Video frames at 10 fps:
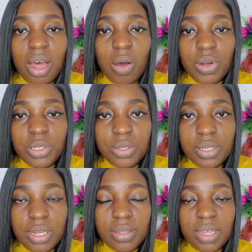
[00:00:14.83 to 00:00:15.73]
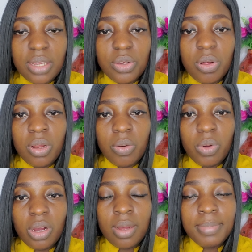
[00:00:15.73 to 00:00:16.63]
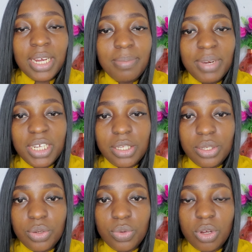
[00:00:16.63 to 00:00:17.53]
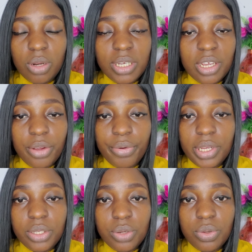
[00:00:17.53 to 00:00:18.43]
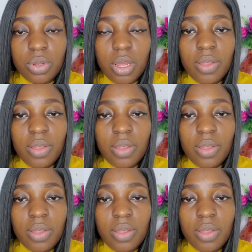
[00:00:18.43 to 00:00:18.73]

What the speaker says: I want to say that you all are welcome. God bless you. God increase you.